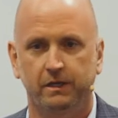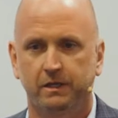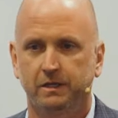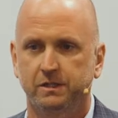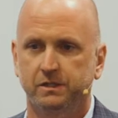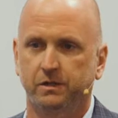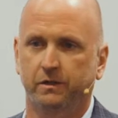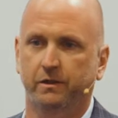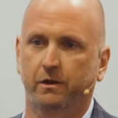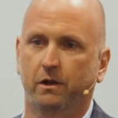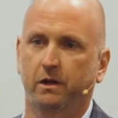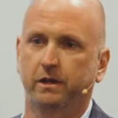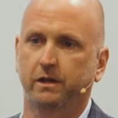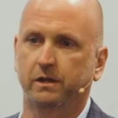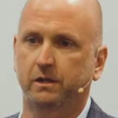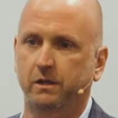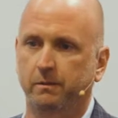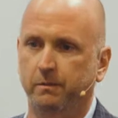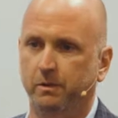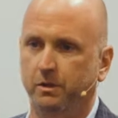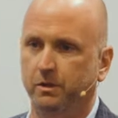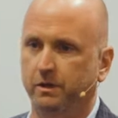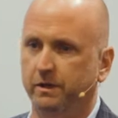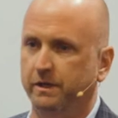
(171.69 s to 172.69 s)
so they're on a
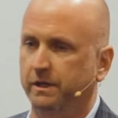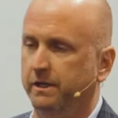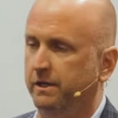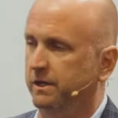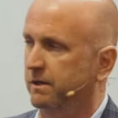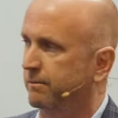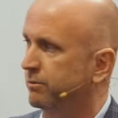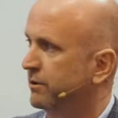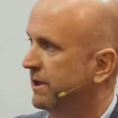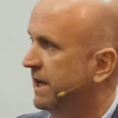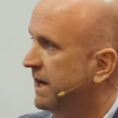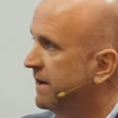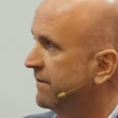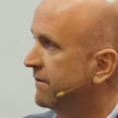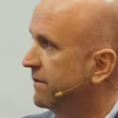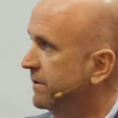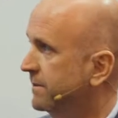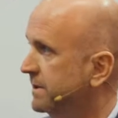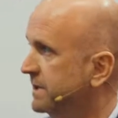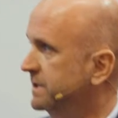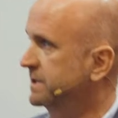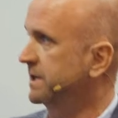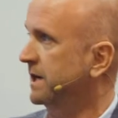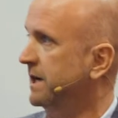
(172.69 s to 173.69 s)
community and a
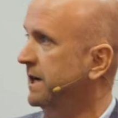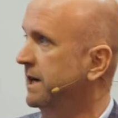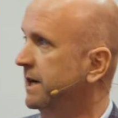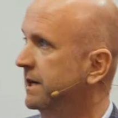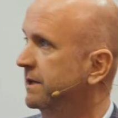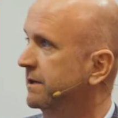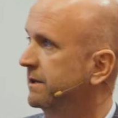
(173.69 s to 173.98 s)
platform to talk.